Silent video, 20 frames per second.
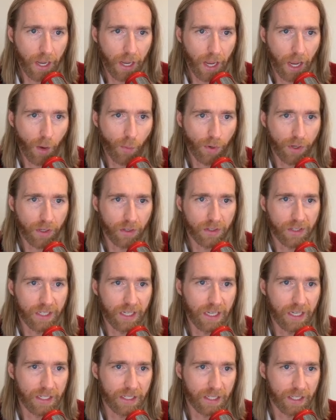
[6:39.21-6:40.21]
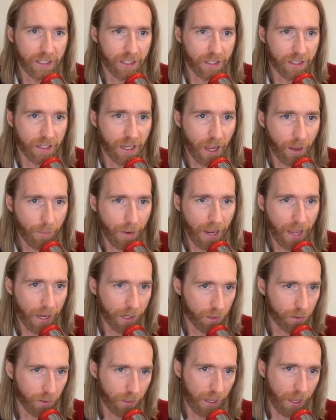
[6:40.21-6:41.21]
And what you'll see is this is not my
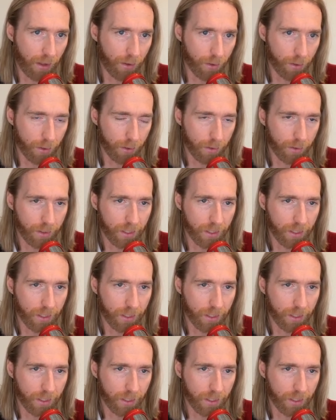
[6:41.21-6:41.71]
actual calendar.